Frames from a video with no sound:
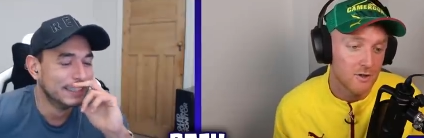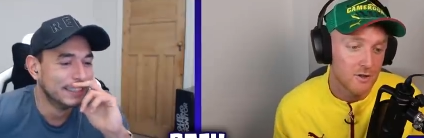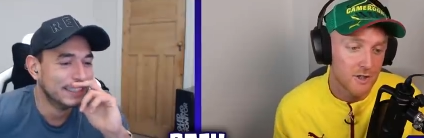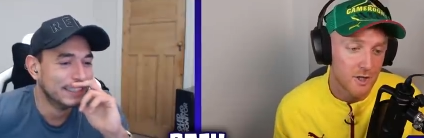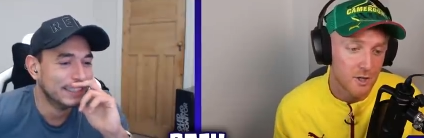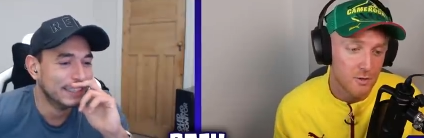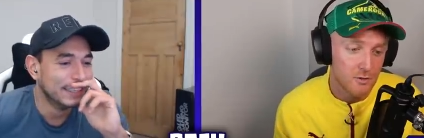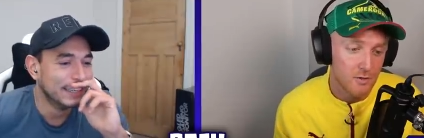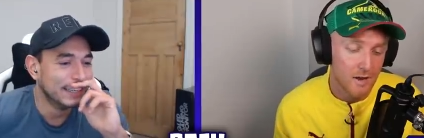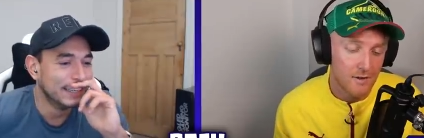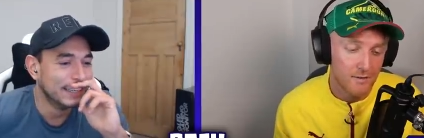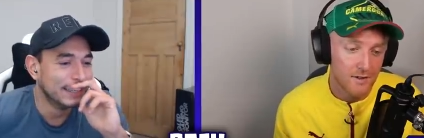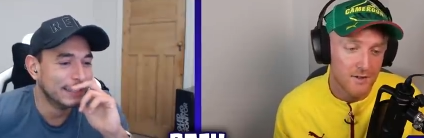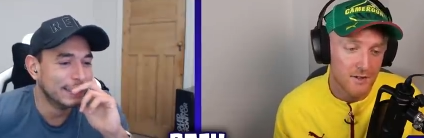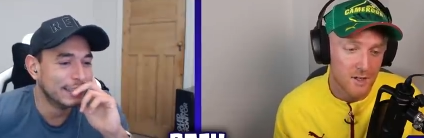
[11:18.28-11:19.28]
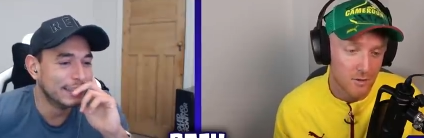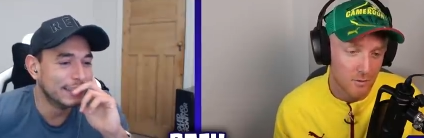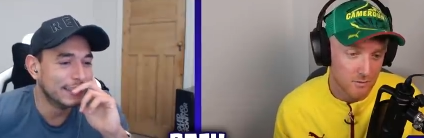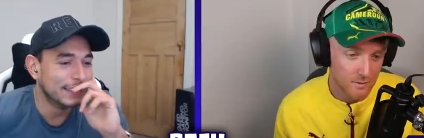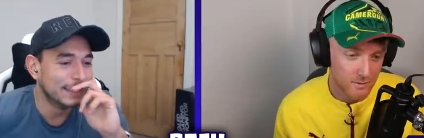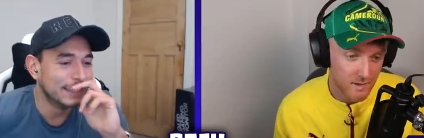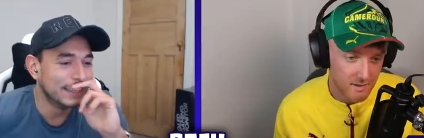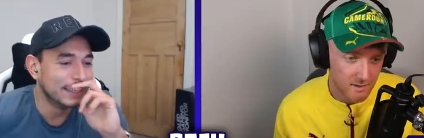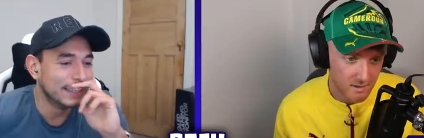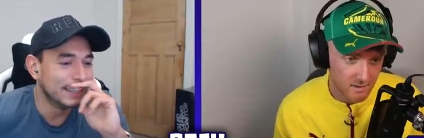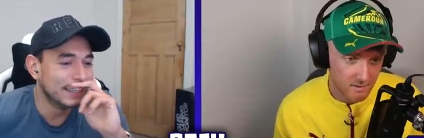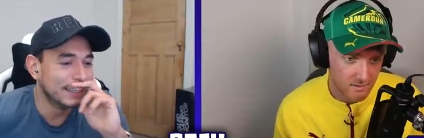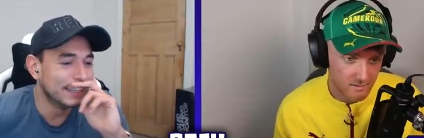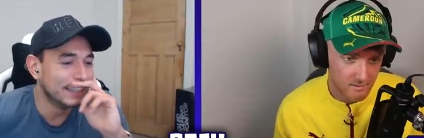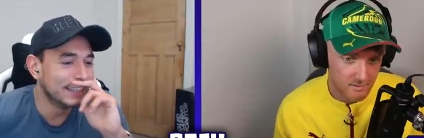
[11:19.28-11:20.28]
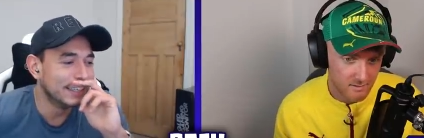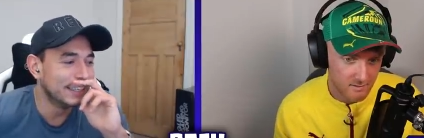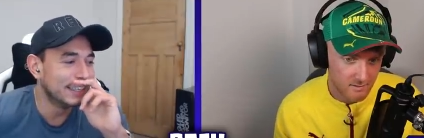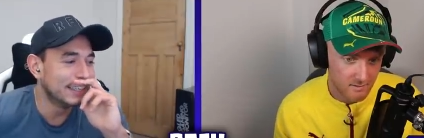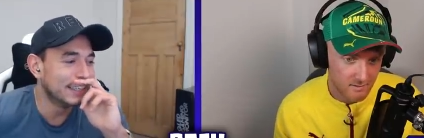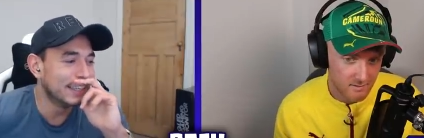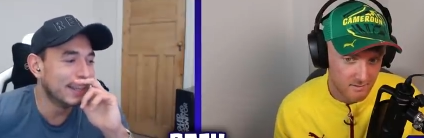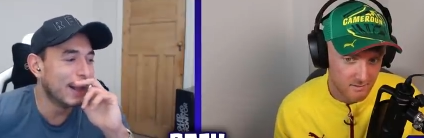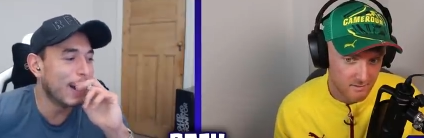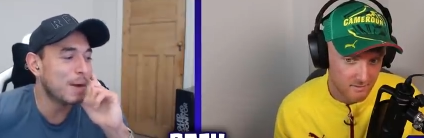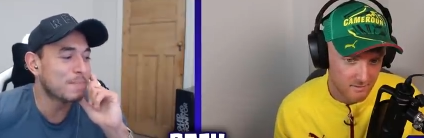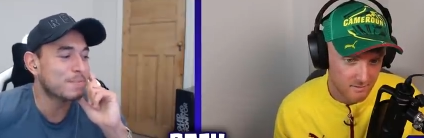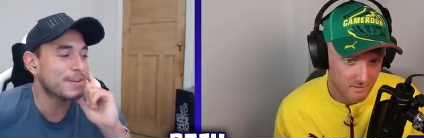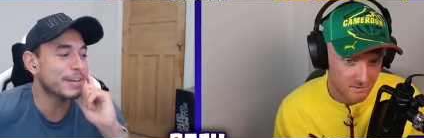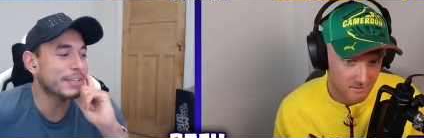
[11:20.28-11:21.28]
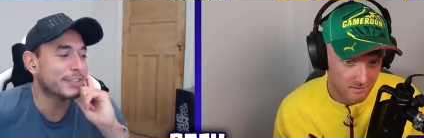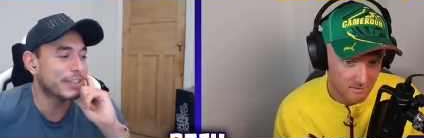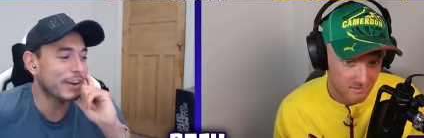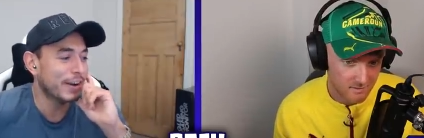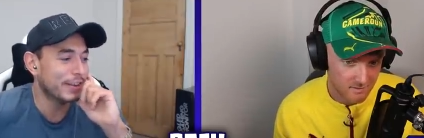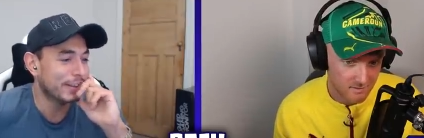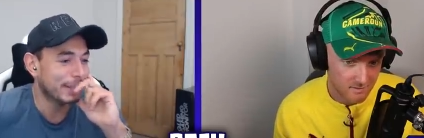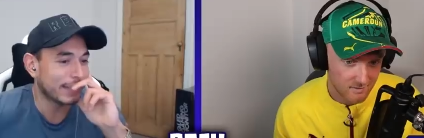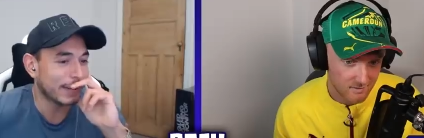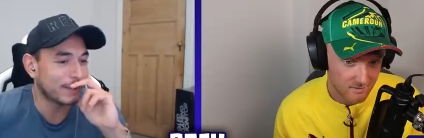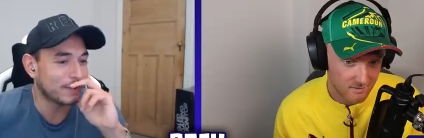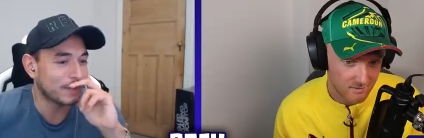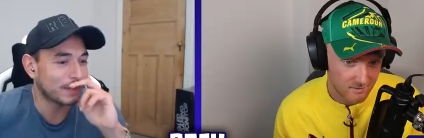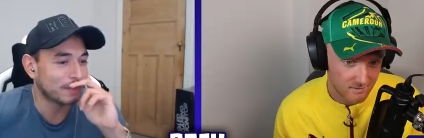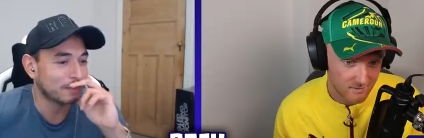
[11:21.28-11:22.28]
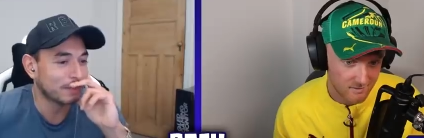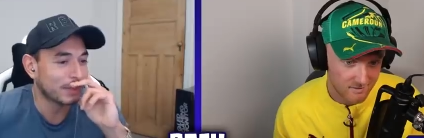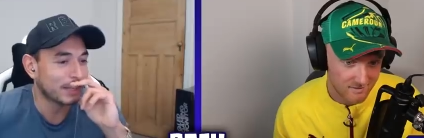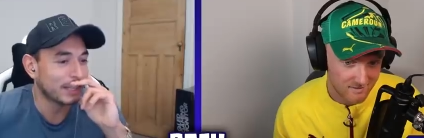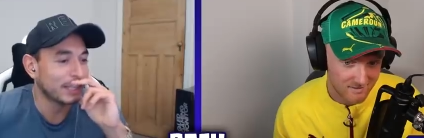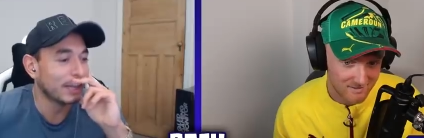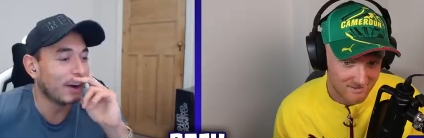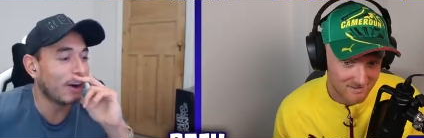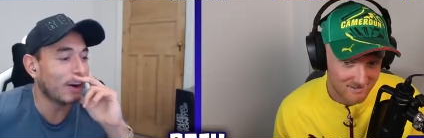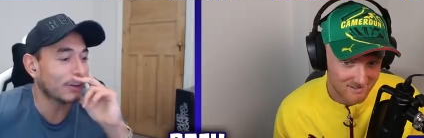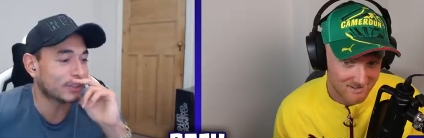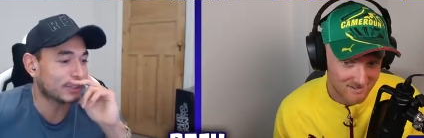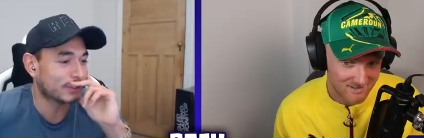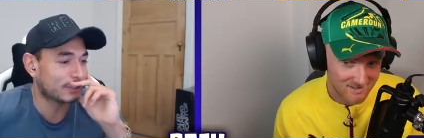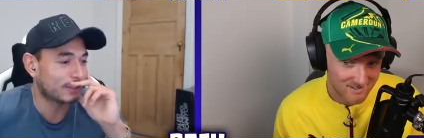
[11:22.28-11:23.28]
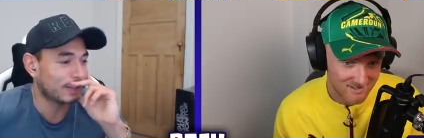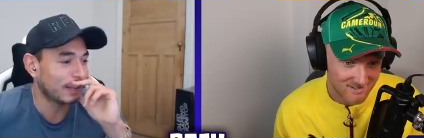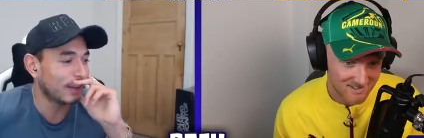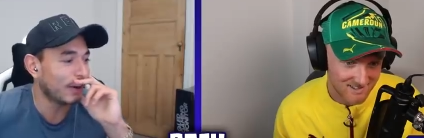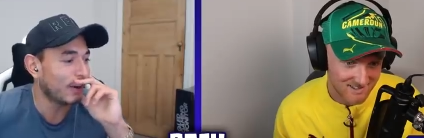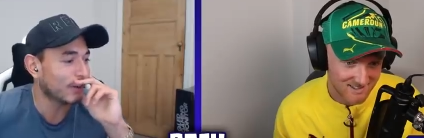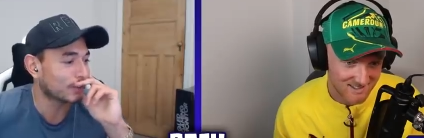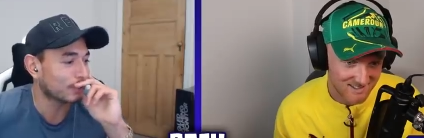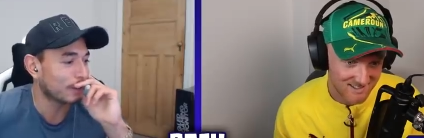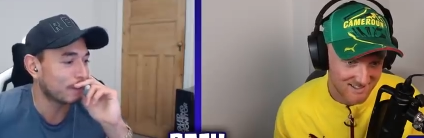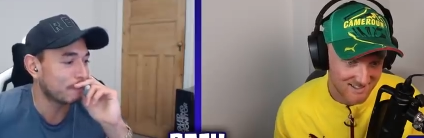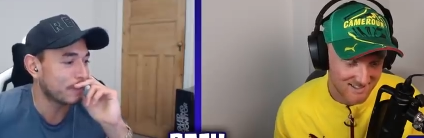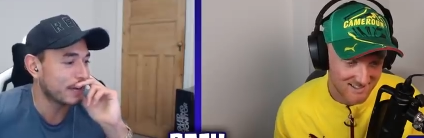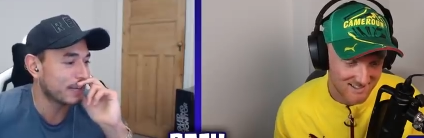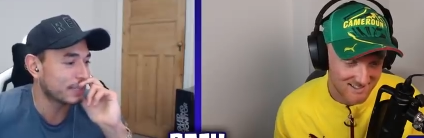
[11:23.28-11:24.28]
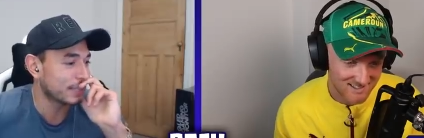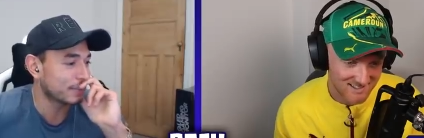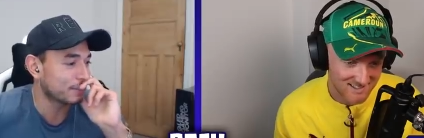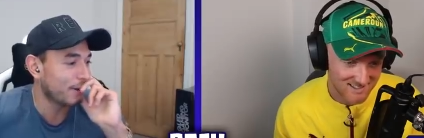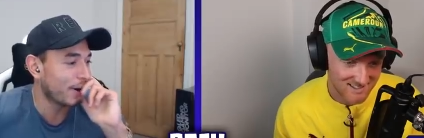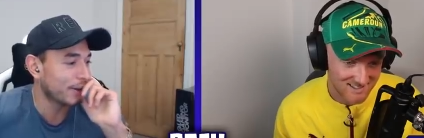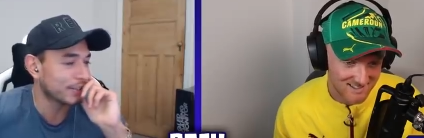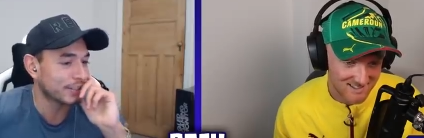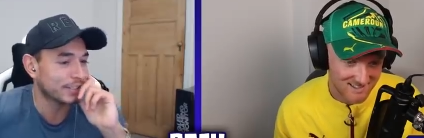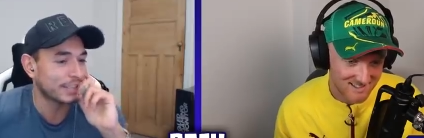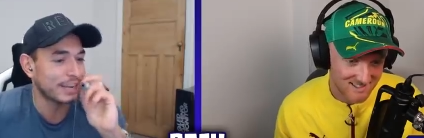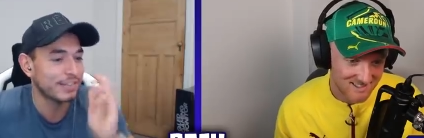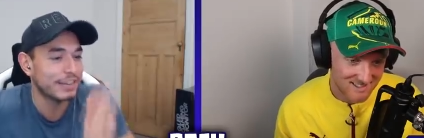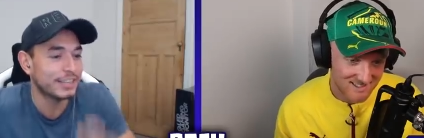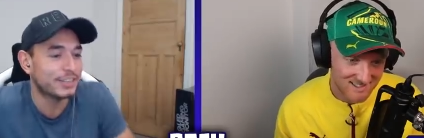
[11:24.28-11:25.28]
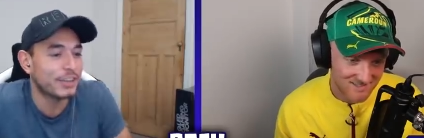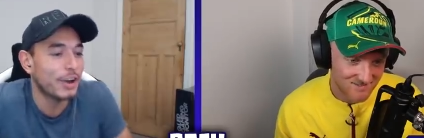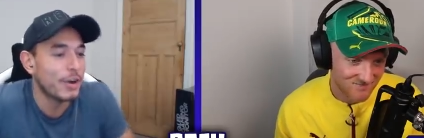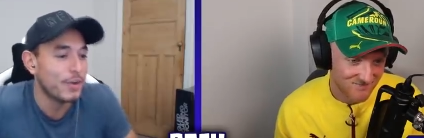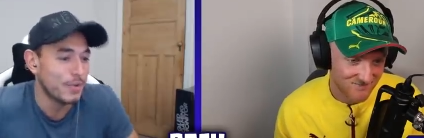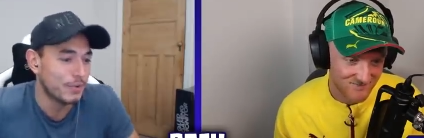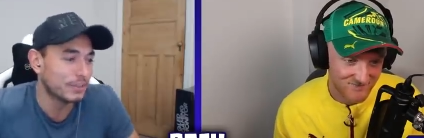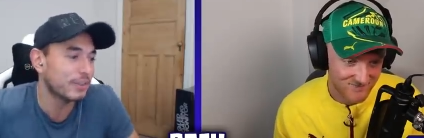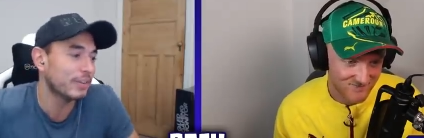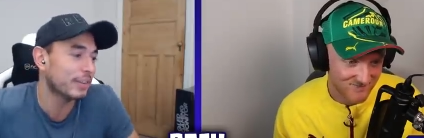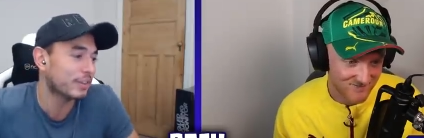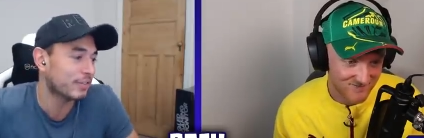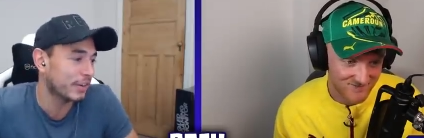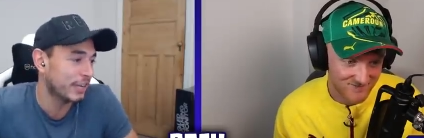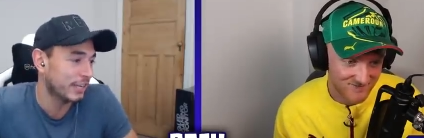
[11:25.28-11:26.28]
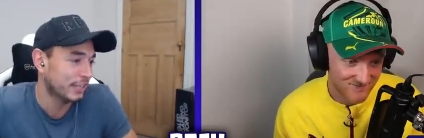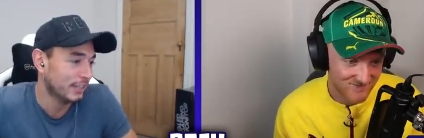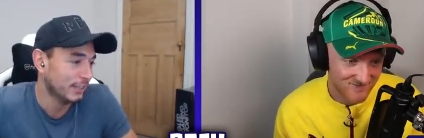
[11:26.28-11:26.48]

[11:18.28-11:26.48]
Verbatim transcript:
Speaker 1: to like physical or defending?
Speaker 2: No, I'm pretty certain that that would be the, the last, the last one I picked, seeing as my highest is seventy-two, seventy-three.